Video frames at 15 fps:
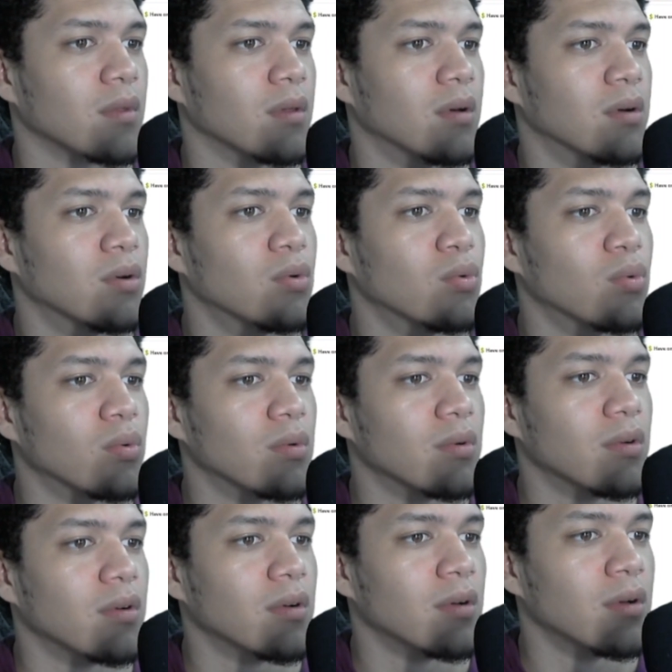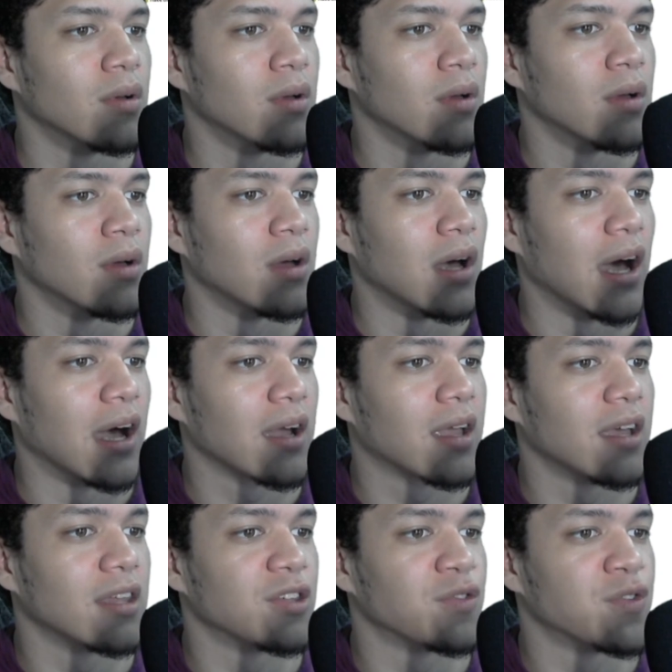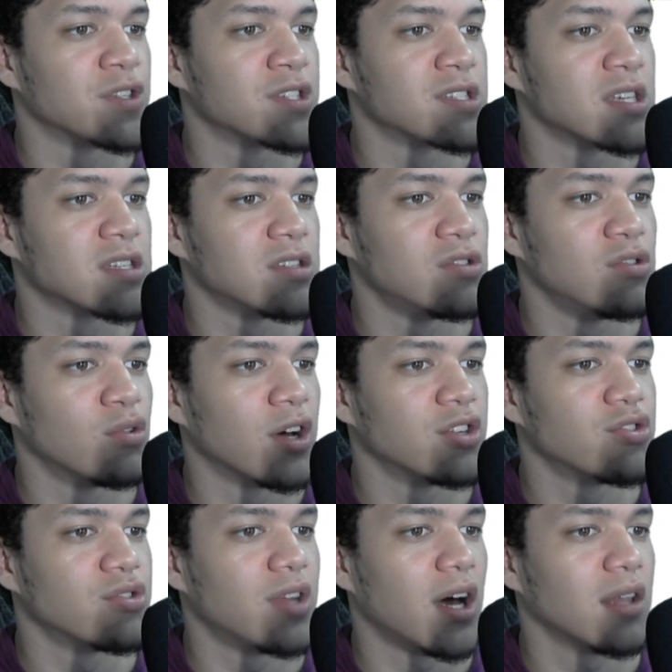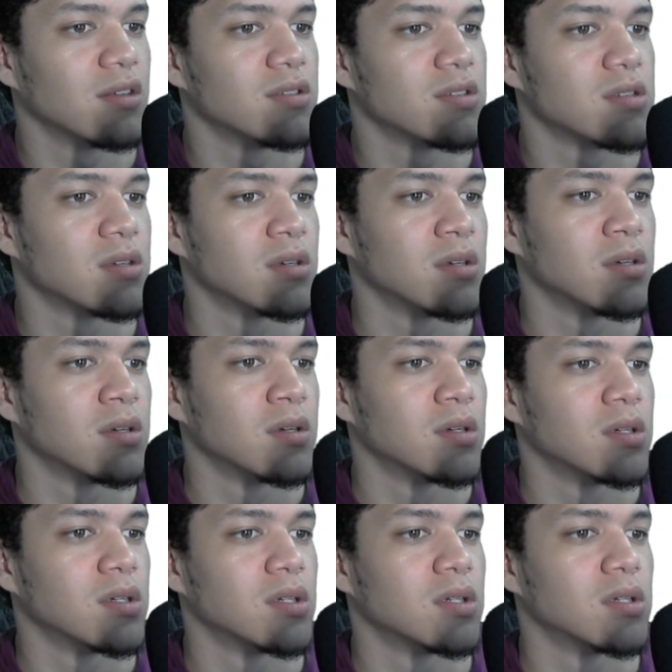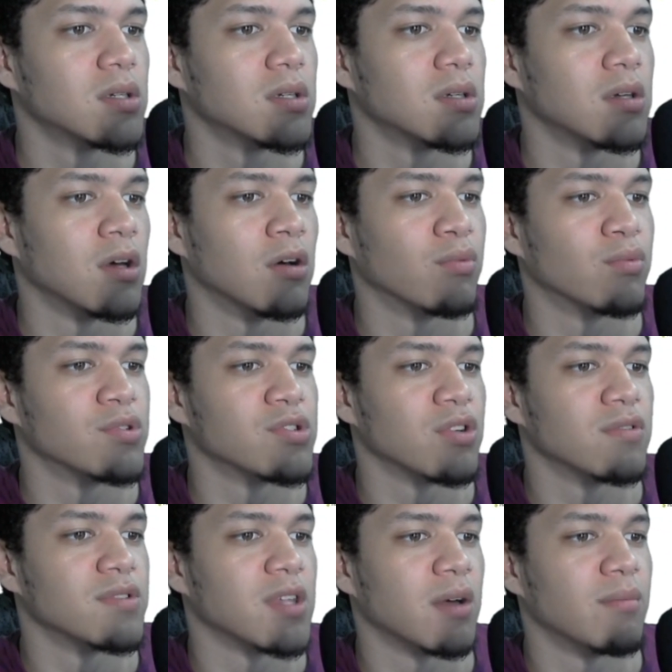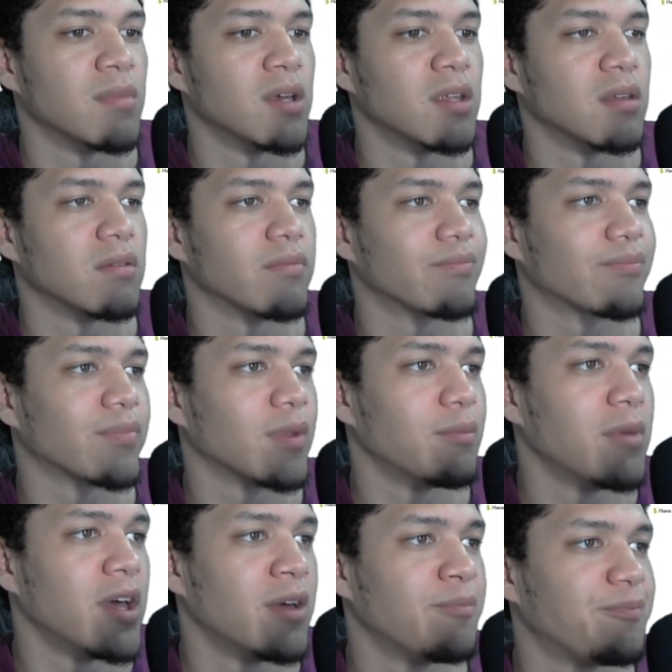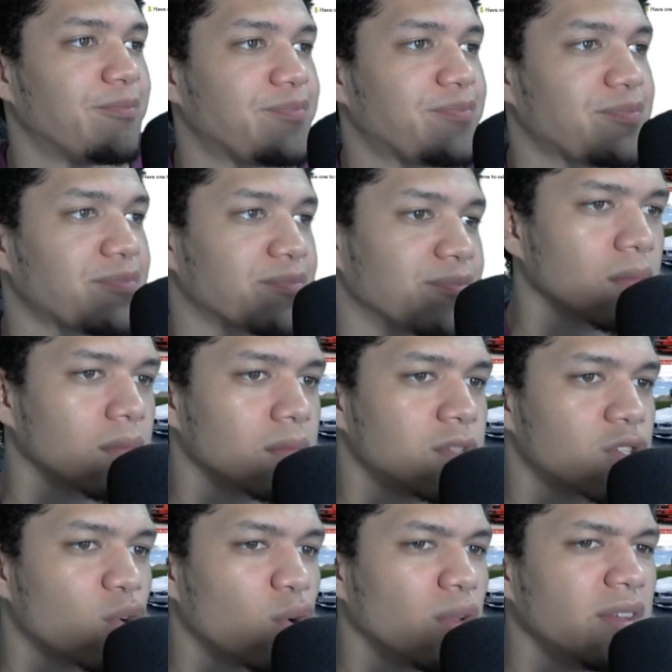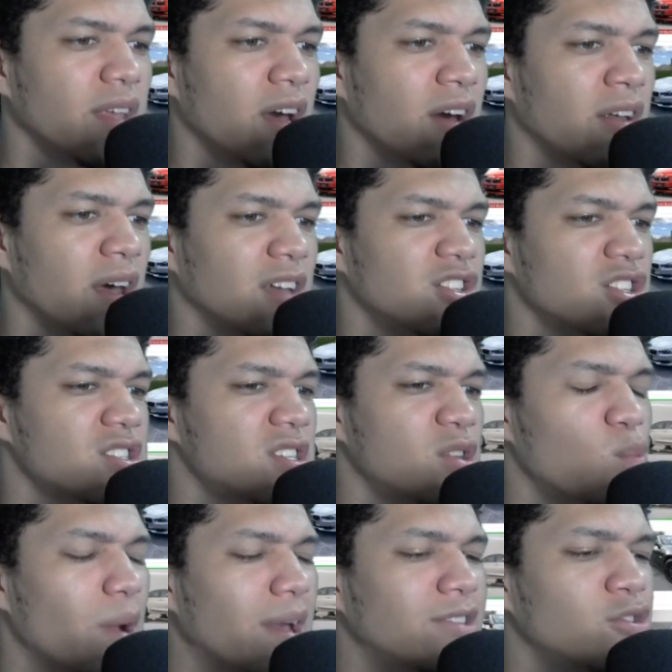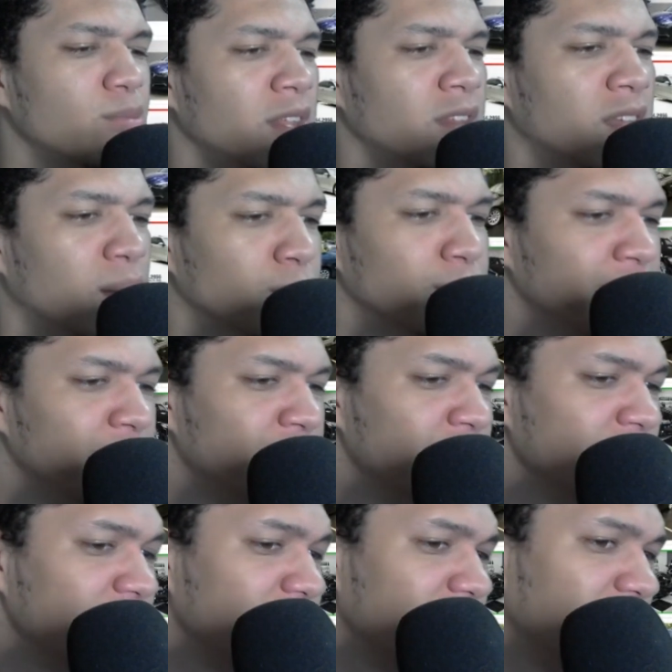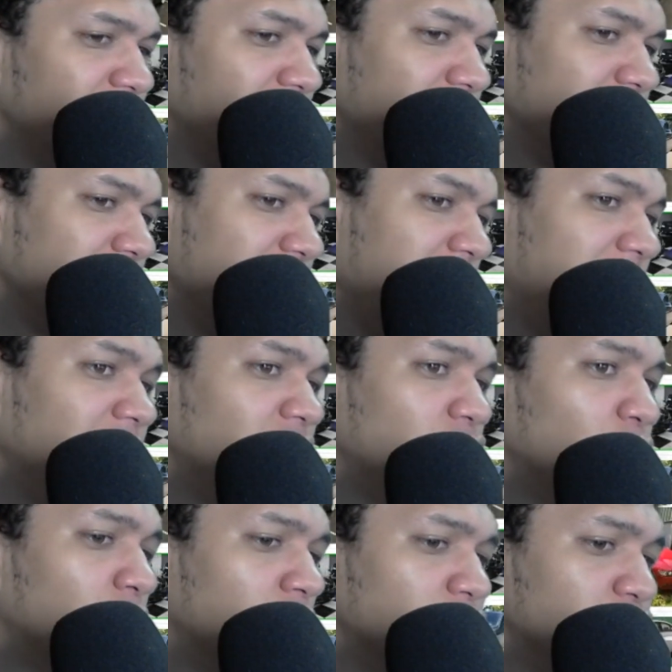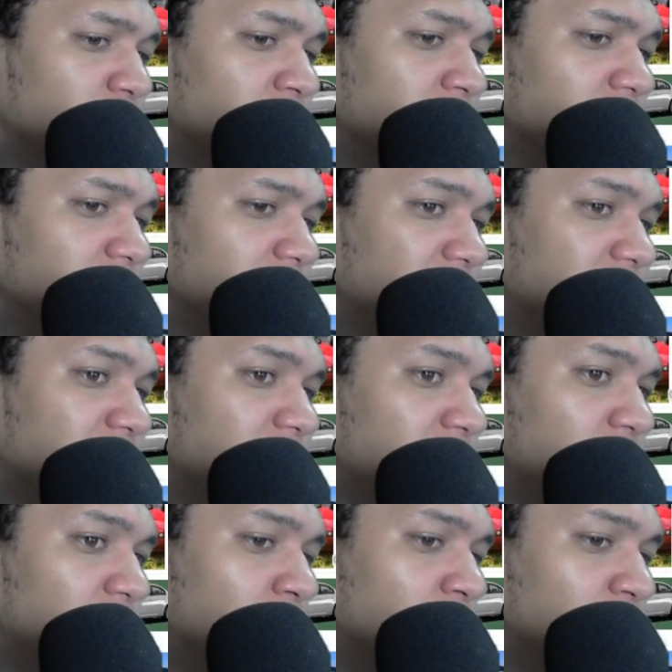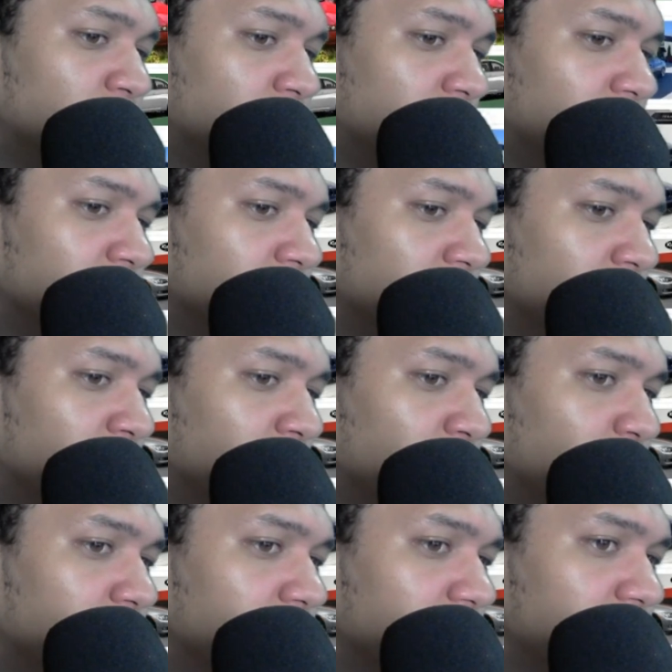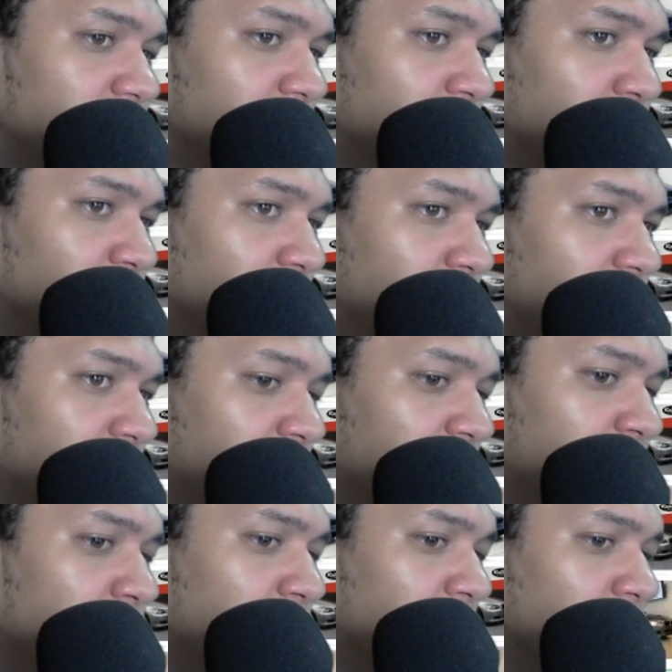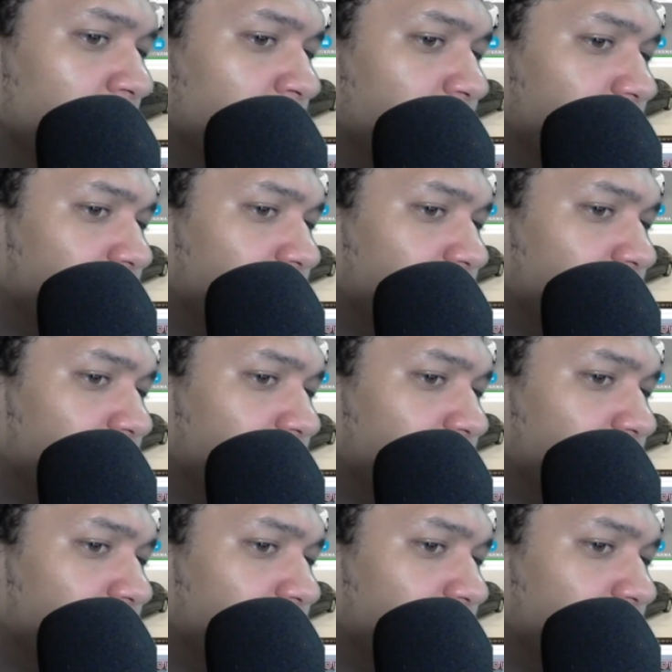Oh, I could get this for $6,200. Oh, reserve is not met. Man. Scrolling down, I just see way too many double digits. 8,200, 6,200. Those are the only ones I see underneath 10, really.